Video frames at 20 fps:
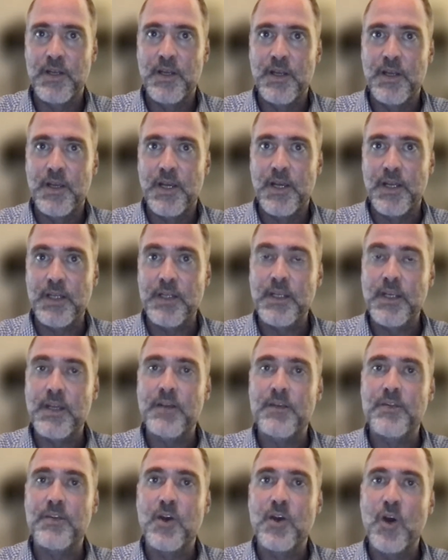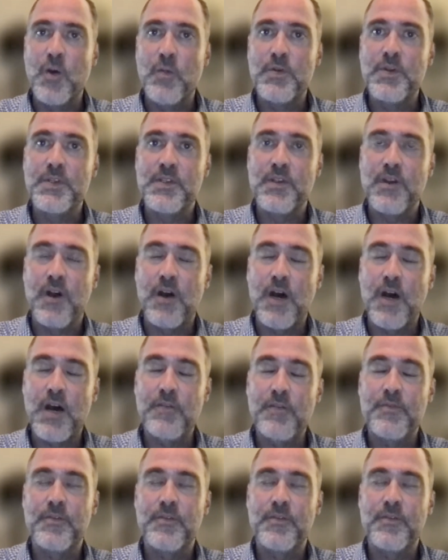And again, the hope is to
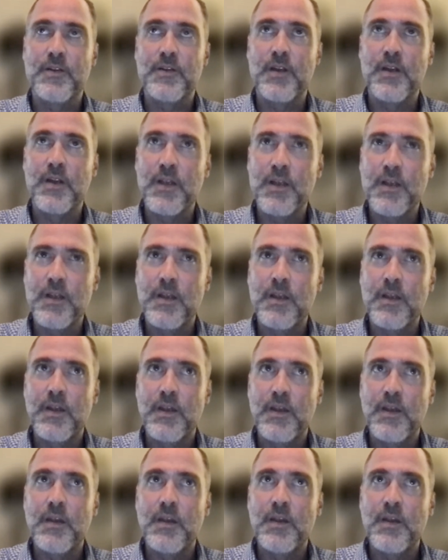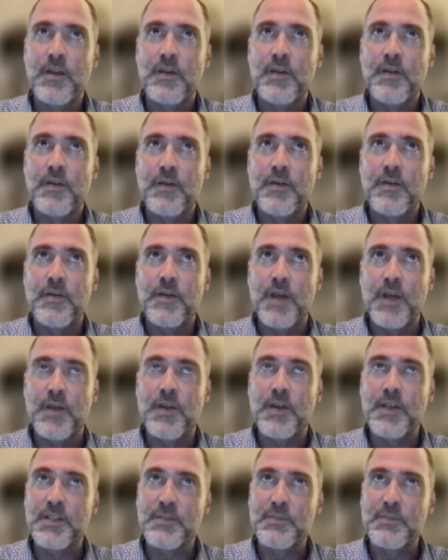offer
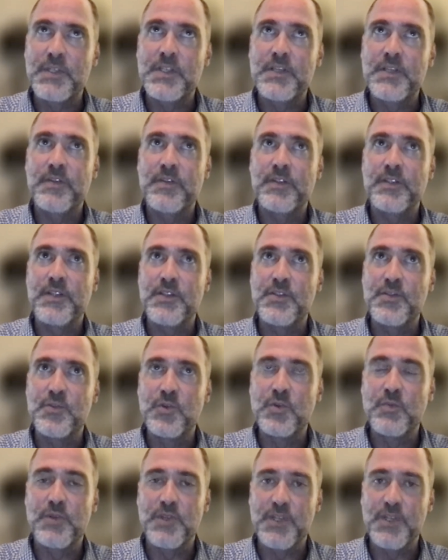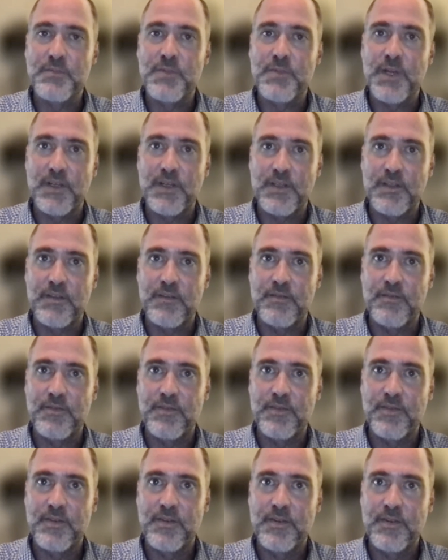a specifically Jewell perspective,
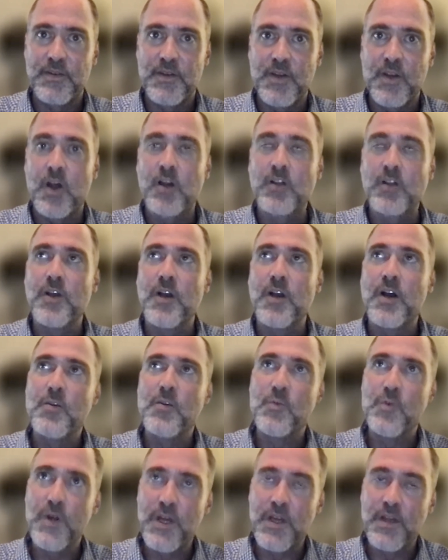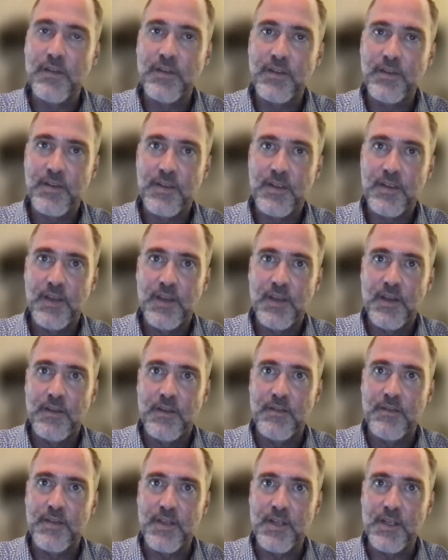along with
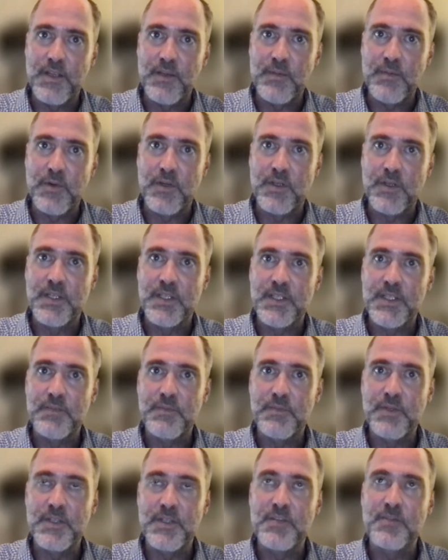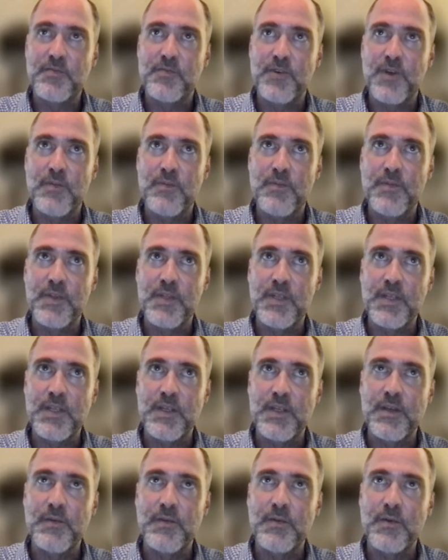the participants from
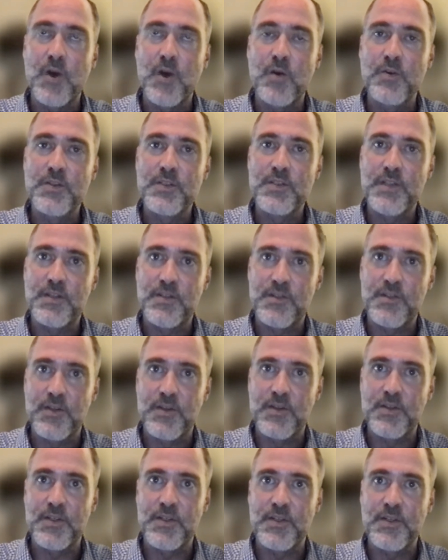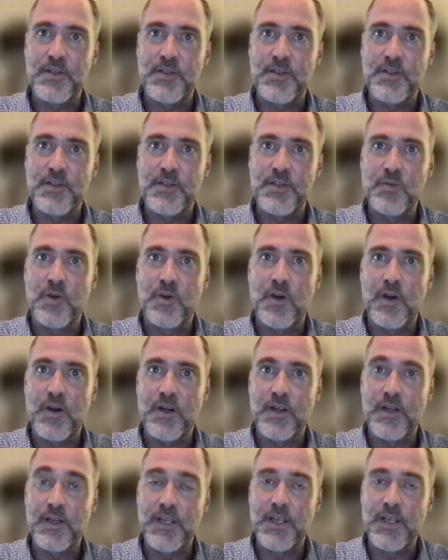the host churches who
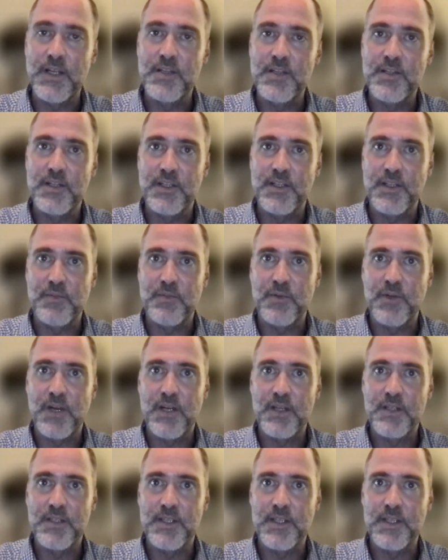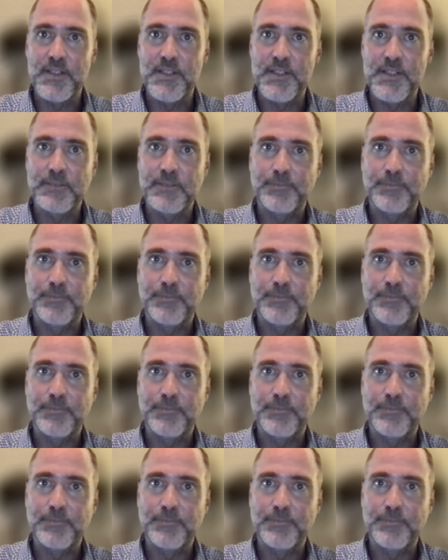are engaging in the process.